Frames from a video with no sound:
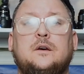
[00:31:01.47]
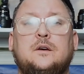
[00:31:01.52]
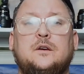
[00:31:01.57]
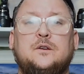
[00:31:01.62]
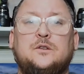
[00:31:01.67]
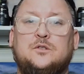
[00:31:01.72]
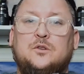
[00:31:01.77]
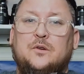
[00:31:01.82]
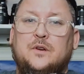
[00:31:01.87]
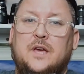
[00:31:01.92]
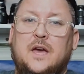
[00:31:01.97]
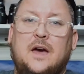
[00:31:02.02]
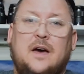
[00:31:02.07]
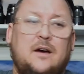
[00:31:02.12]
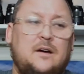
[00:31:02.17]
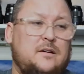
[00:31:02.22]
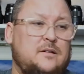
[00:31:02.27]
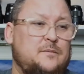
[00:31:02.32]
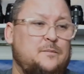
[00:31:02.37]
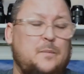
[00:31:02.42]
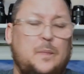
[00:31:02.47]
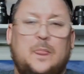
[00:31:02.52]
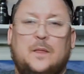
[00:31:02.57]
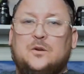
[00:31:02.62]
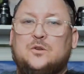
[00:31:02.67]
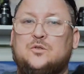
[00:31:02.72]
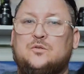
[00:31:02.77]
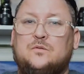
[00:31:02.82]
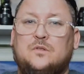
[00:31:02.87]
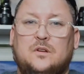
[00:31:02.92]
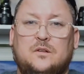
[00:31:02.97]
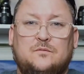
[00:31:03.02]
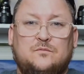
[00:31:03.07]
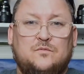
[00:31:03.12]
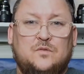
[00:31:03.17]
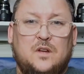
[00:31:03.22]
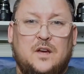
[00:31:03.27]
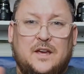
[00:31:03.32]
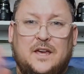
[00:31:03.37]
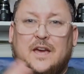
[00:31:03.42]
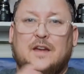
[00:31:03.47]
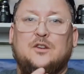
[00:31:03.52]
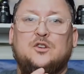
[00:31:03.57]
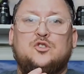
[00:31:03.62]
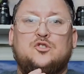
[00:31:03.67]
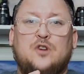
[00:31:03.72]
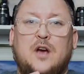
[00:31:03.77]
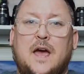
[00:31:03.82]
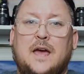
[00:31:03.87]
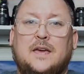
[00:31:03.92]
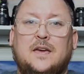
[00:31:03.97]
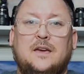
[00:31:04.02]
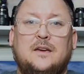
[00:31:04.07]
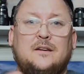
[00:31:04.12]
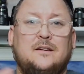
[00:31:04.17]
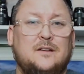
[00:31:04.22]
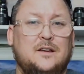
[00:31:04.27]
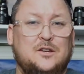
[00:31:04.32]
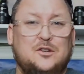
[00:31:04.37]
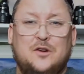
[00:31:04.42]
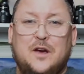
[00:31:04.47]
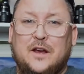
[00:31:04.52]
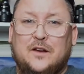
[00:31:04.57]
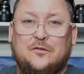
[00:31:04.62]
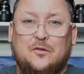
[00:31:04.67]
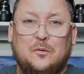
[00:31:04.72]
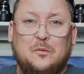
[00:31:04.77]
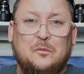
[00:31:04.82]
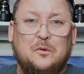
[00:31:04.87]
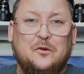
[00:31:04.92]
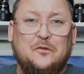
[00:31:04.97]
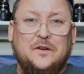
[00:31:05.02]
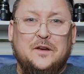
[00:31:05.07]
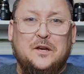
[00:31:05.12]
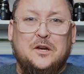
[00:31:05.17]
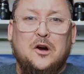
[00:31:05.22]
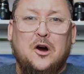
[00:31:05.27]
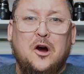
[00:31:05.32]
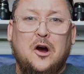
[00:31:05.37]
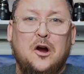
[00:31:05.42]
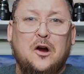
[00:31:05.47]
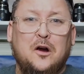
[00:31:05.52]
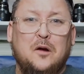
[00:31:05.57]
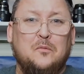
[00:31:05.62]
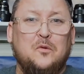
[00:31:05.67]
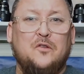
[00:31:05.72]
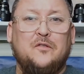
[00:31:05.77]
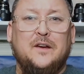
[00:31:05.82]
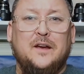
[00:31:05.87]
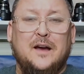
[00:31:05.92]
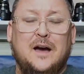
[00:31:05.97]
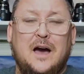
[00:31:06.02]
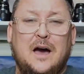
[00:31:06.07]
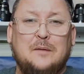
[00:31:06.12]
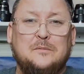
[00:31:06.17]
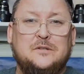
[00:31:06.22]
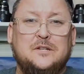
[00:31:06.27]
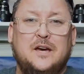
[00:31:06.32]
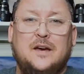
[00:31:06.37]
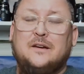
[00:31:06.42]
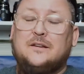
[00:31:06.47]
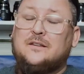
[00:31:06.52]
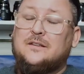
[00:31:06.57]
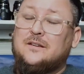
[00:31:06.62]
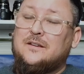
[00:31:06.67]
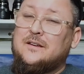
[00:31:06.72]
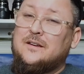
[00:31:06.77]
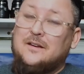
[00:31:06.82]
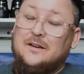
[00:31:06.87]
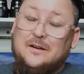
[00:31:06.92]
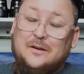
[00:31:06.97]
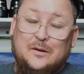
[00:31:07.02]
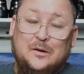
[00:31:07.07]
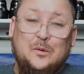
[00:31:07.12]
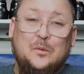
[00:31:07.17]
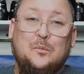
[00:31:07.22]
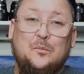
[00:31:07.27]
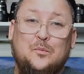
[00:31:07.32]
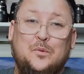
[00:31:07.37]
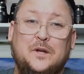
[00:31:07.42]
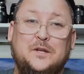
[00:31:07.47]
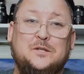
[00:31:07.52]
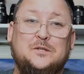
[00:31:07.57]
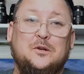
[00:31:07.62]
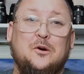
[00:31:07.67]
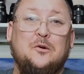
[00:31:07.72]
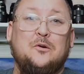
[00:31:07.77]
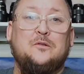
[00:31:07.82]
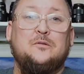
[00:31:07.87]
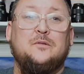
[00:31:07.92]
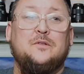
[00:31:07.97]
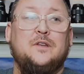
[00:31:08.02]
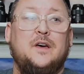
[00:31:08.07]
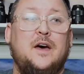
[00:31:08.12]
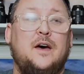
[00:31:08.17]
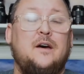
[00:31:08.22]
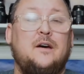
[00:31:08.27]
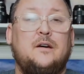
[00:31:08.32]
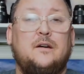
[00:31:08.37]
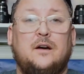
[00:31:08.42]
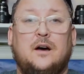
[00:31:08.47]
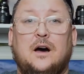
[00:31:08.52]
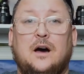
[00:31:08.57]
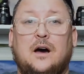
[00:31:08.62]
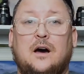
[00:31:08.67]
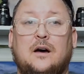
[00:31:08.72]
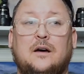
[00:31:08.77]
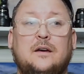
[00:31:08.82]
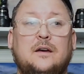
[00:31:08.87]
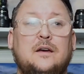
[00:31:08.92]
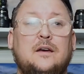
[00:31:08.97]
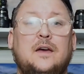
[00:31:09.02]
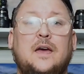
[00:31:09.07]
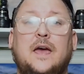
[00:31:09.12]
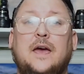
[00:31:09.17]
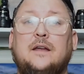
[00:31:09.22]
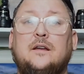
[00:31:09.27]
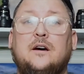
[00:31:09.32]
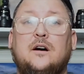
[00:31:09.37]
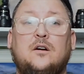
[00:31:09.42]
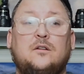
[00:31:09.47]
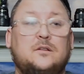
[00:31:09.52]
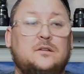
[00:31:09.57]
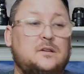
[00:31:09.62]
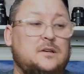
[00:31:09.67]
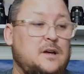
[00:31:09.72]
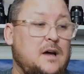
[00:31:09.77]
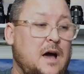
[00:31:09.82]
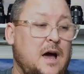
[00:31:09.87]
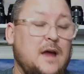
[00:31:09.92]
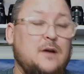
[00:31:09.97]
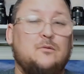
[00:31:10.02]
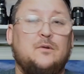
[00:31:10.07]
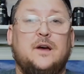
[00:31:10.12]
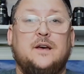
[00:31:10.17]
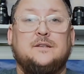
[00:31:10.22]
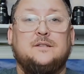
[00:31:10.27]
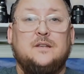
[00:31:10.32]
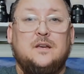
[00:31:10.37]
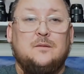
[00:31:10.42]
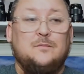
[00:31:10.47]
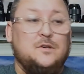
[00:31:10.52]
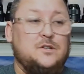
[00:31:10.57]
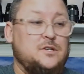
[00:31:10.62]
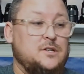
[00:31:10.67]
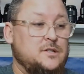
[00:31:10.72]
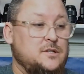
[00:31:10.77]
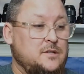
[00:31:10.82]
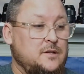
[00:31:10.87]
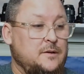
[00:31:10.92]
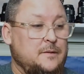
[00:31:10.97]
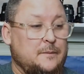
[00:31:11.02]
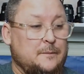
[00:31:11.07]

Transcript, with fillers: So yeah, again, tracking. I tracked from a moving car, a moving object. Pretty stoked with that. Handheld high-res images.